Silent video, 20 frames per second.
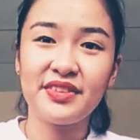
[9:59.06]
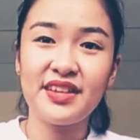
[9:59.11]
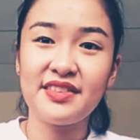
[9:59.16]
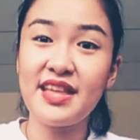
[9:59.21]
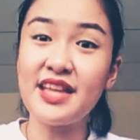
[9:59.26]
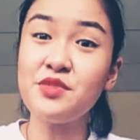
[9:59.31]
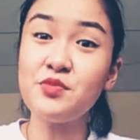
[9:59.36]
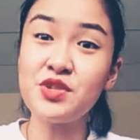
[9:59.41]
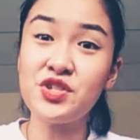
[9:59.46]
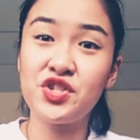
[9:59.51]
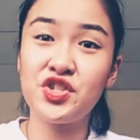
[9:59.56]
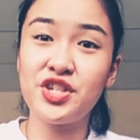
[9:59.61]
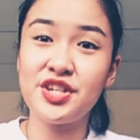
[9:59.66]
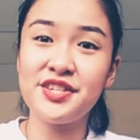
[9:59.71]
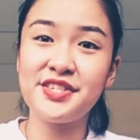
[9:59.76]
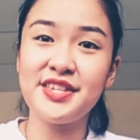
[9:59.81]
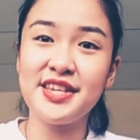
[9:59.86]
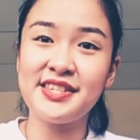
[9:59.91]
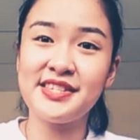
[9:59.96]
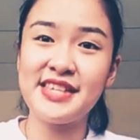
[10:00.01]
that was
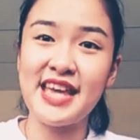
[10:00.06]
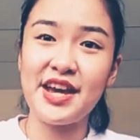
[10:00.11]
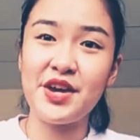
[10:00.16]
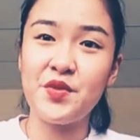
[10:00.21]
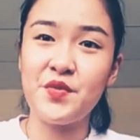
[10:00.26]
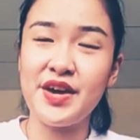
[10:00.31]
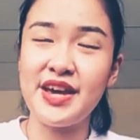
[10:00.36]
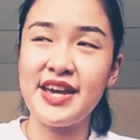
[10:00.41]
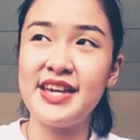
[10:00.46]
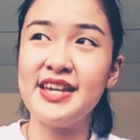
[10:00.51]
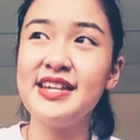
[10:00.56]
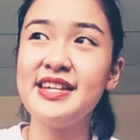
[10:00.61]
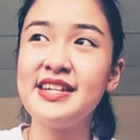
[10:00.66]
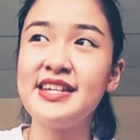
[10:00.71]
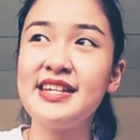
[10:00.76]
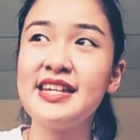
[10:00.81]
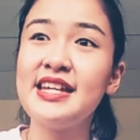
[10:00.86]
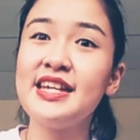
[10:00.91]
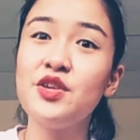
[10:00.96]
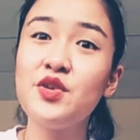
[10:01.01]
just a segue.
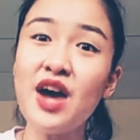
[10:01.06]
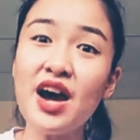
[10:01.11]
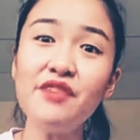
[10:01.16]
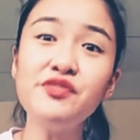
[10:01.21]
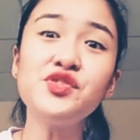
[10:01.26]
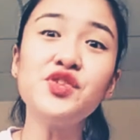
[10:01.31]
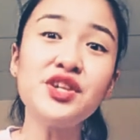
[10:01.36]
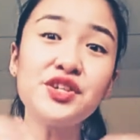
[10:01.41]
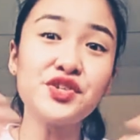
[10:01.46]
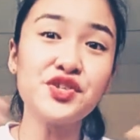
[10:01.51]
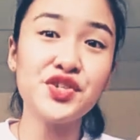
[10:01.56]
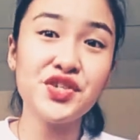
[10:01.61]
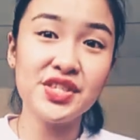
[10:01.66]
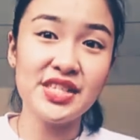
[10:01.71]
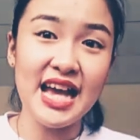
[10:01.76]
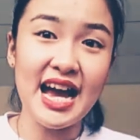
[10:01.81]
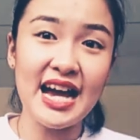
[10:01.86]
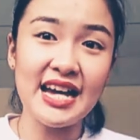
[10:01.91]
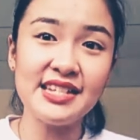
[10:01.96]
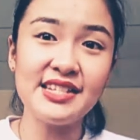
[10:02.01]
You have to
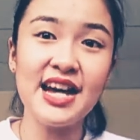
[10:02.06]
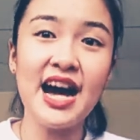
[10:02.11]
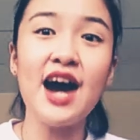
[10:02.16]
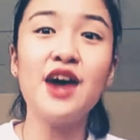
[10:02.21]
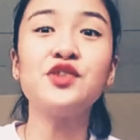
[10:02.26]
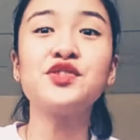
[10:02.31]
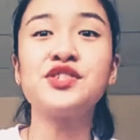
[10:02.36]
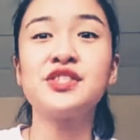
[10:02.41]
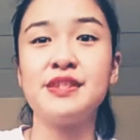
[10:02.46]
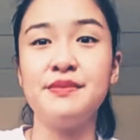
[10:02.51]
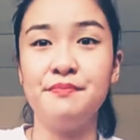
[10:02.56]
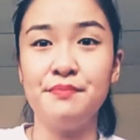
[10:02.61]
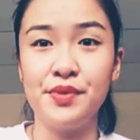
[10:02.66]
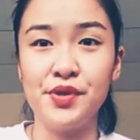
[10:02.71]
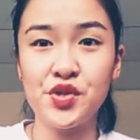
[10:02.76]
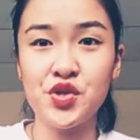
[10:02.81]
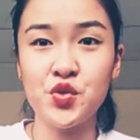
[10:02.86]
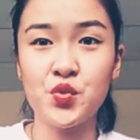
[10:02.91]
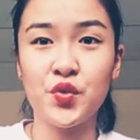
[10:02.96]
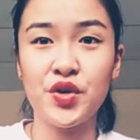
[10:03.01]
understand how
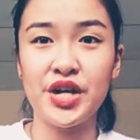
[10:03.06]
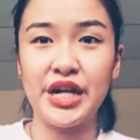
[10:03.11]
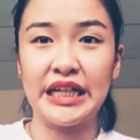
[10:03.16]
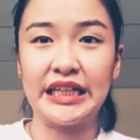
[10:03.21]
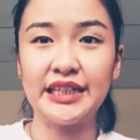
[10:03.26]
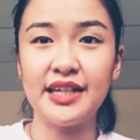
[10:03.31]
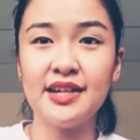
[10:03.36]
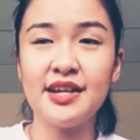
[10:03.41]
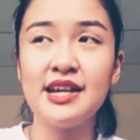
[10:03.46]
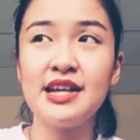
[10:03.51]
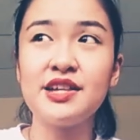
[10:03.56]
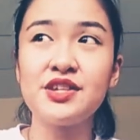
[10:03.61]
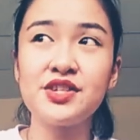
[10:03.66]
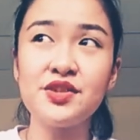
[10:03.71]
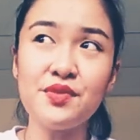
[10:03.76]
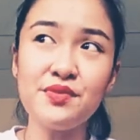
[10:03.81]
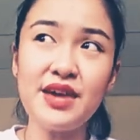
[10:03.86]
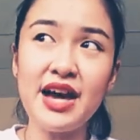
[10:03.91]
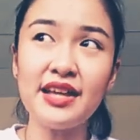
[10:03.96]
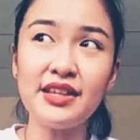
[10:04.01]
symbols work
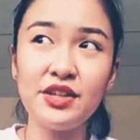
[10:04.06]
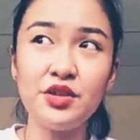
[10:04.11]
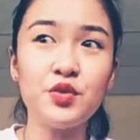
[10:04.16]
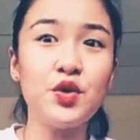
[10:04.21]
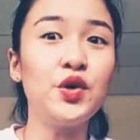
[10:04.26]
so that you